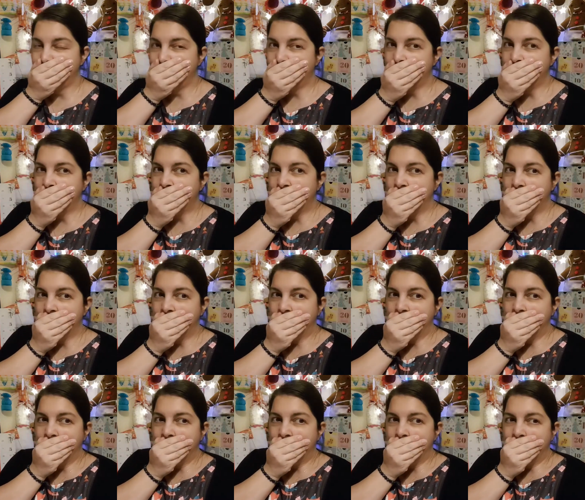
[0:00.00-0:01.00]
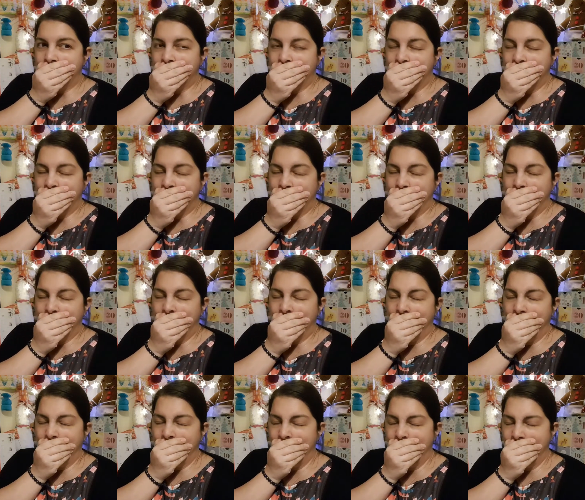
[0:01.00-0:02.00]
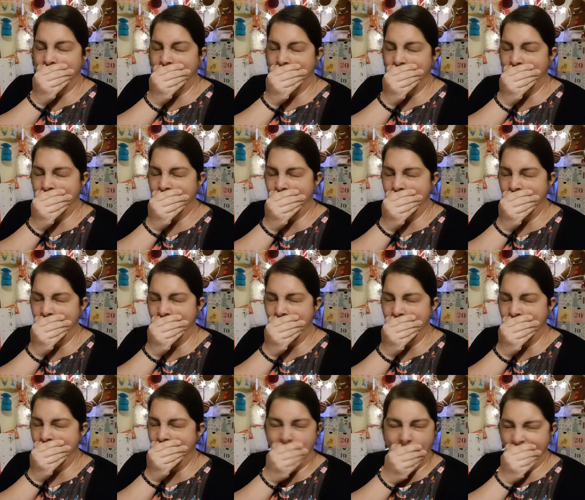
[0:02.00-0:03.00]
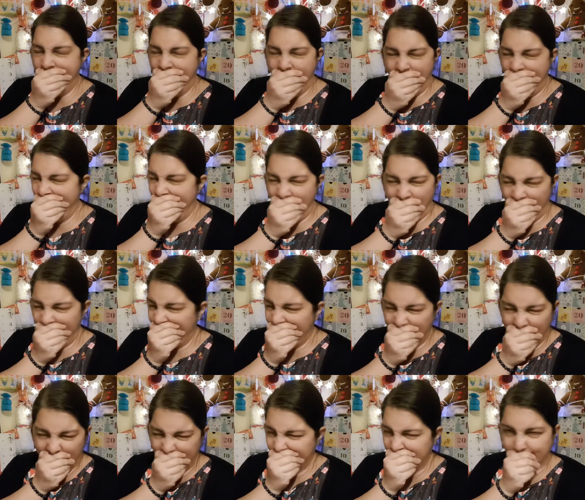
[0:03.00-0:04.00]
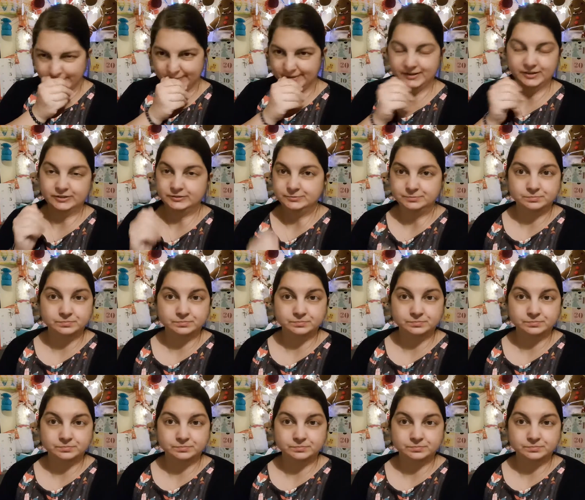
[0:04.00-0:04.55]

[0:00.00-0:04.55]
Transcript: [no speech]